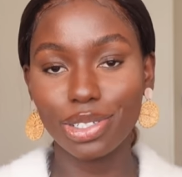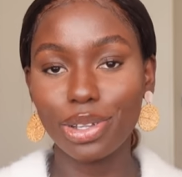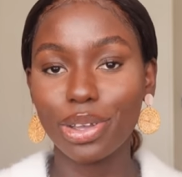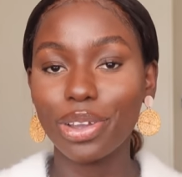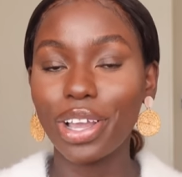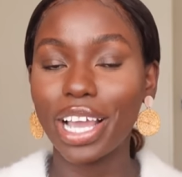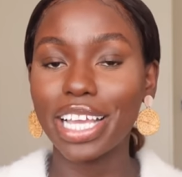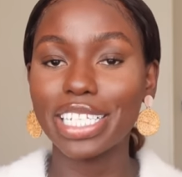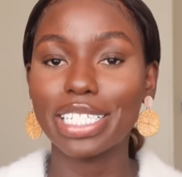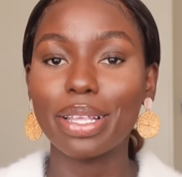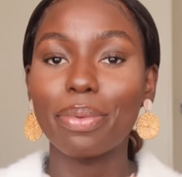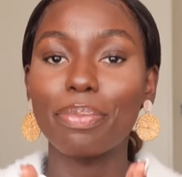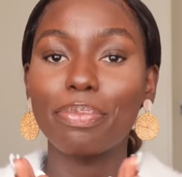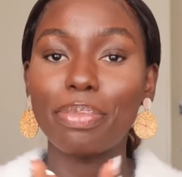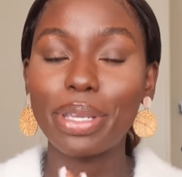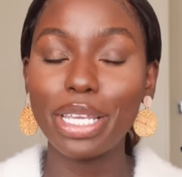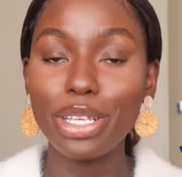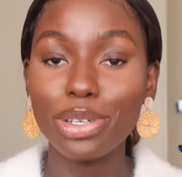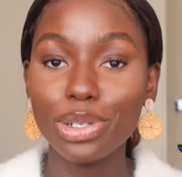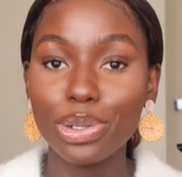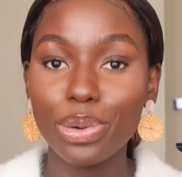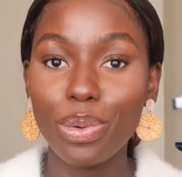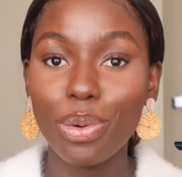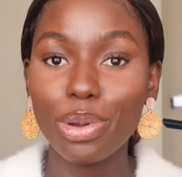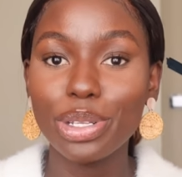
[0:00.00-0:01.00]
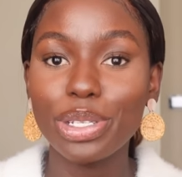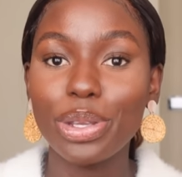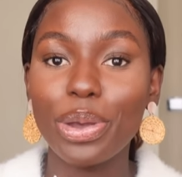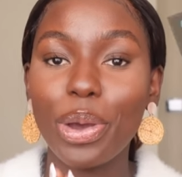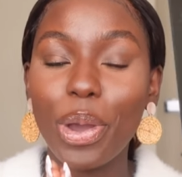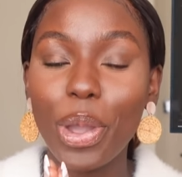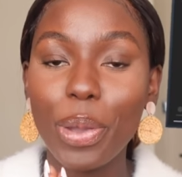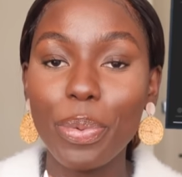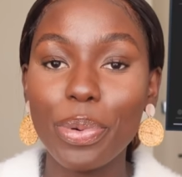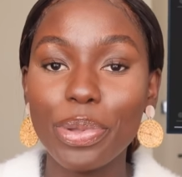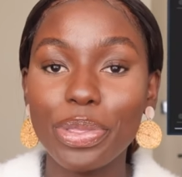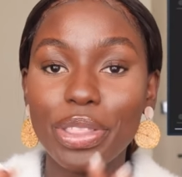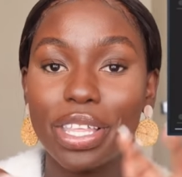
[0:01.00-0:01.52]
So guys, be sure to
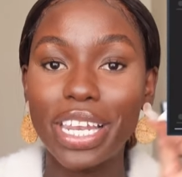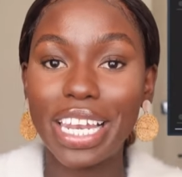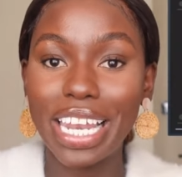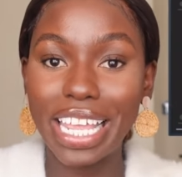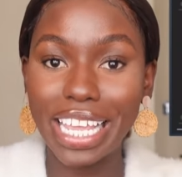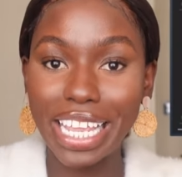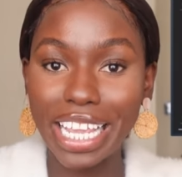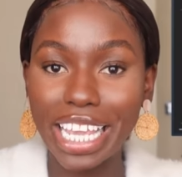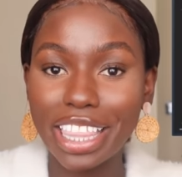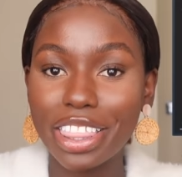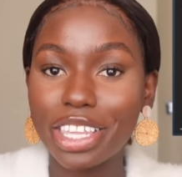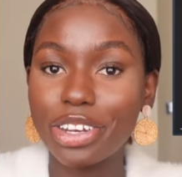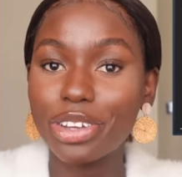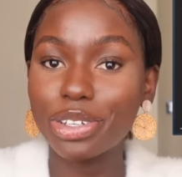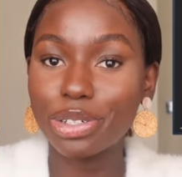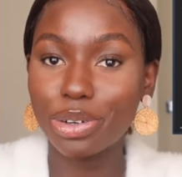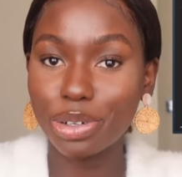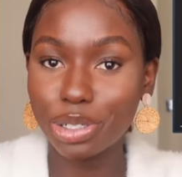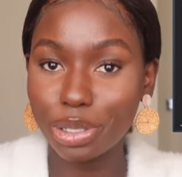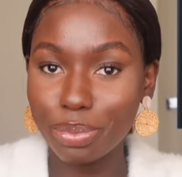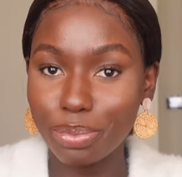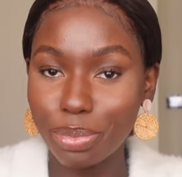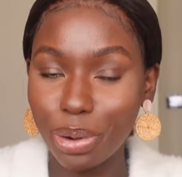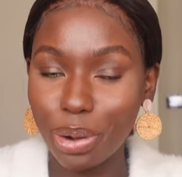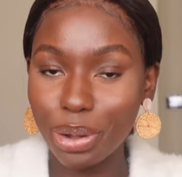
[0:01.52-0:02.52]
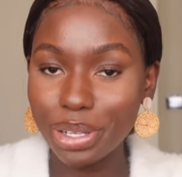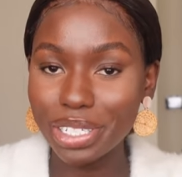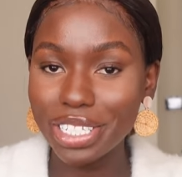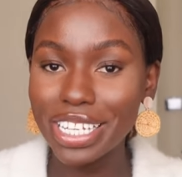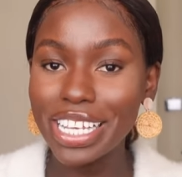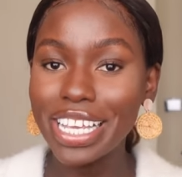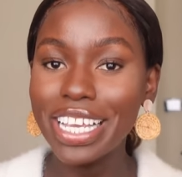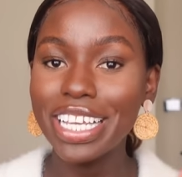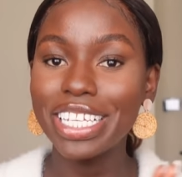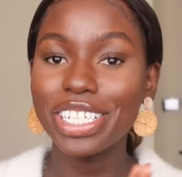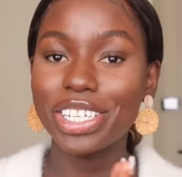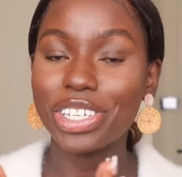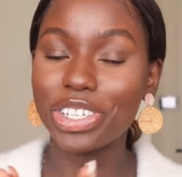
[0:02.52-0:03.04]
open the link in the description box
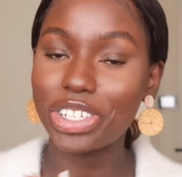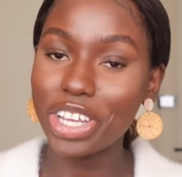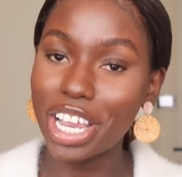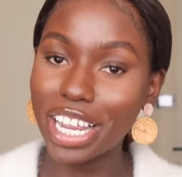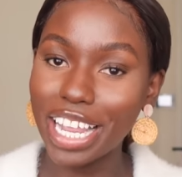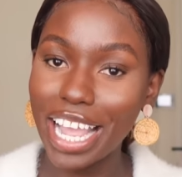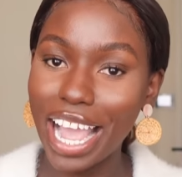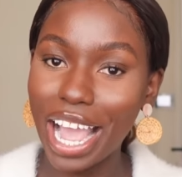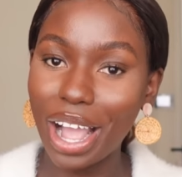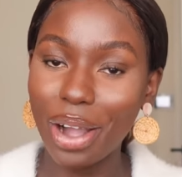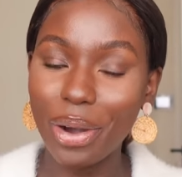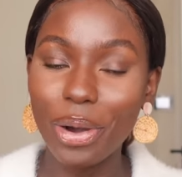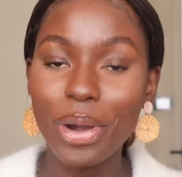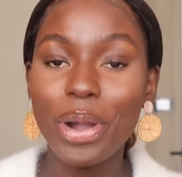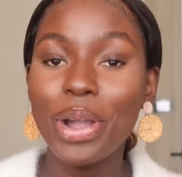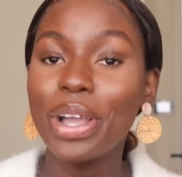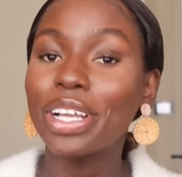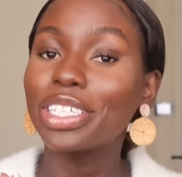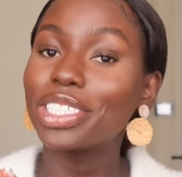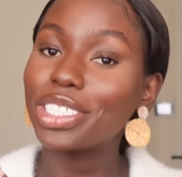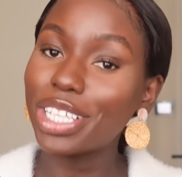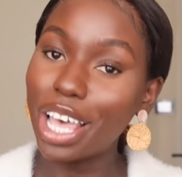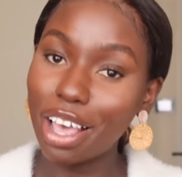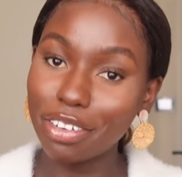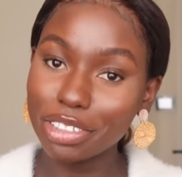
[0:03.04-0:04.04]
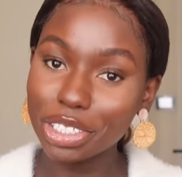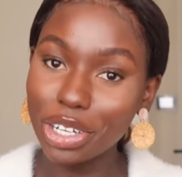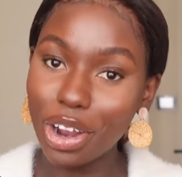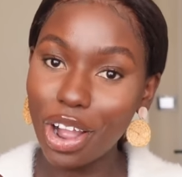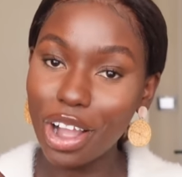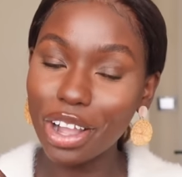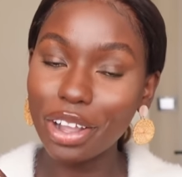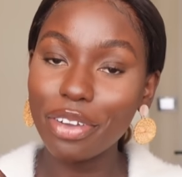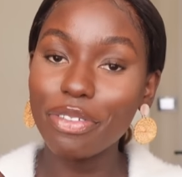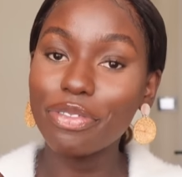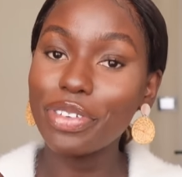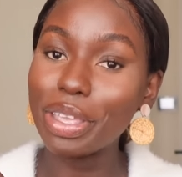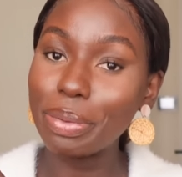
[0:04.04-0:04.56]
to check out
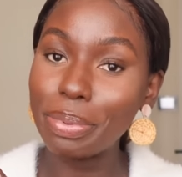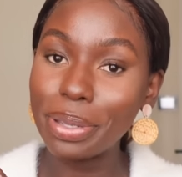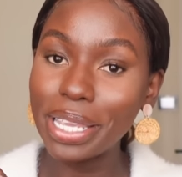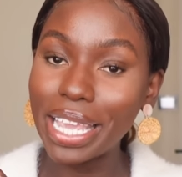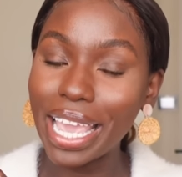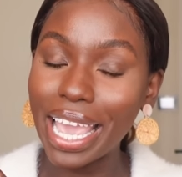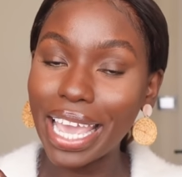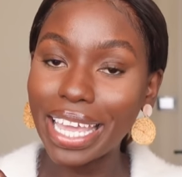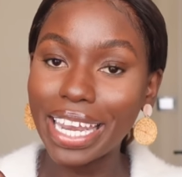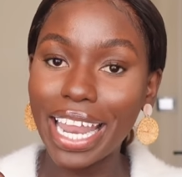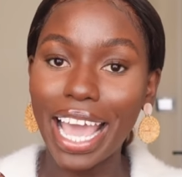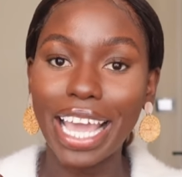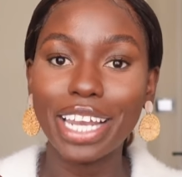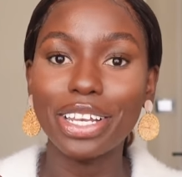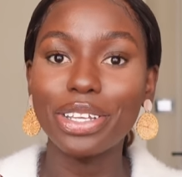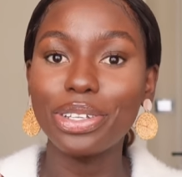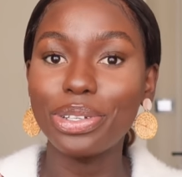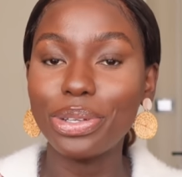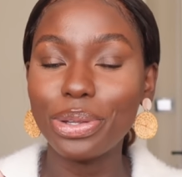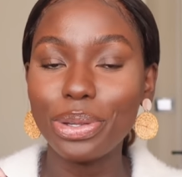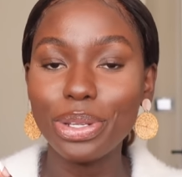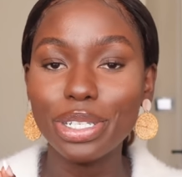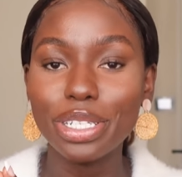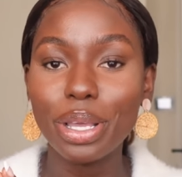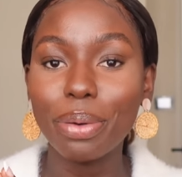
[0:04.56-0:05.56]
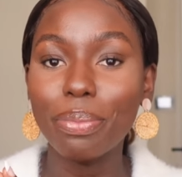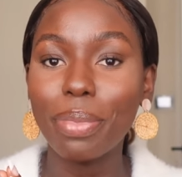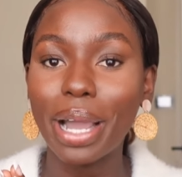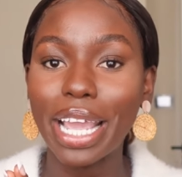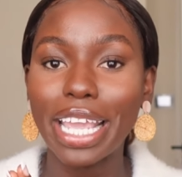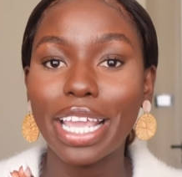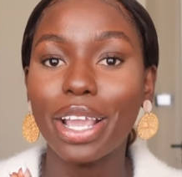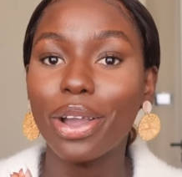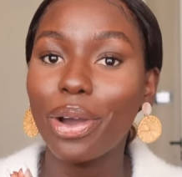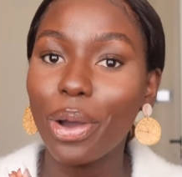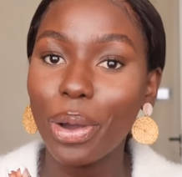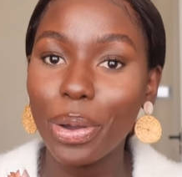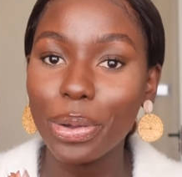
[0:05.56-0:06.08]
Surfshark VPN and use
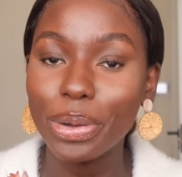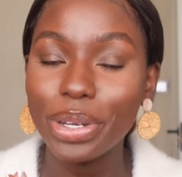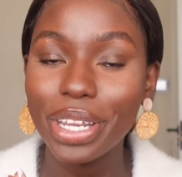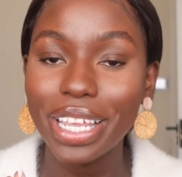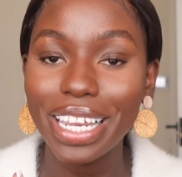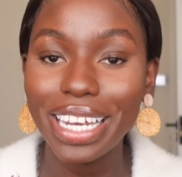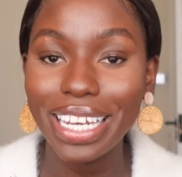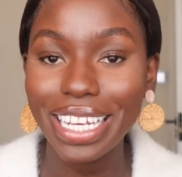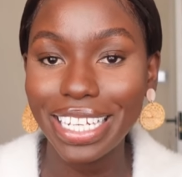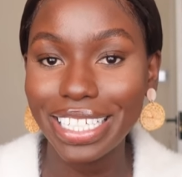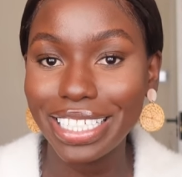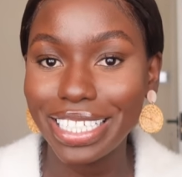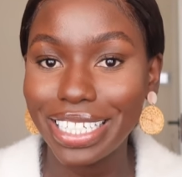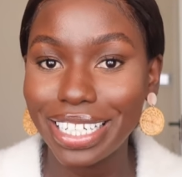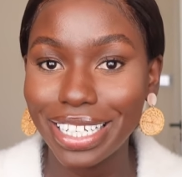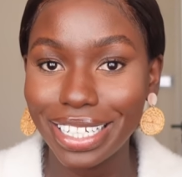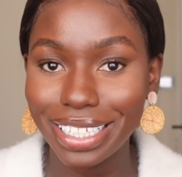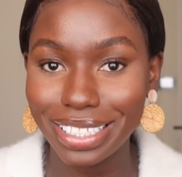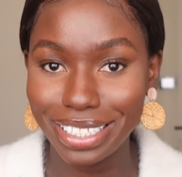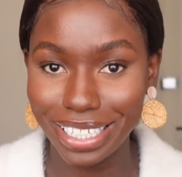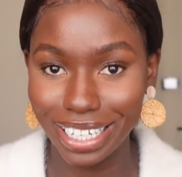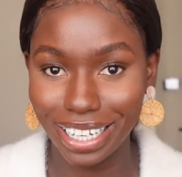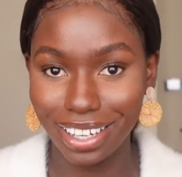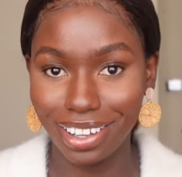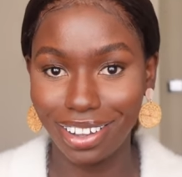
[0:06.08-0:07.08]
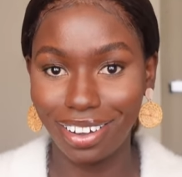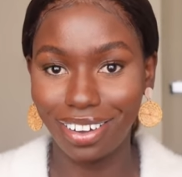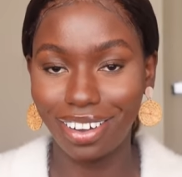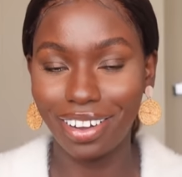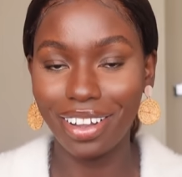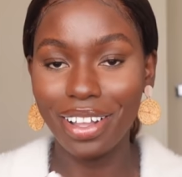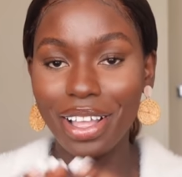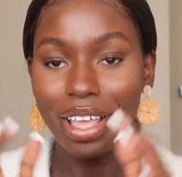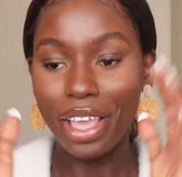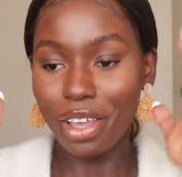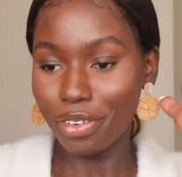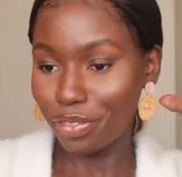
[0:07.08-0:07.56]
my code Lydia Dinga.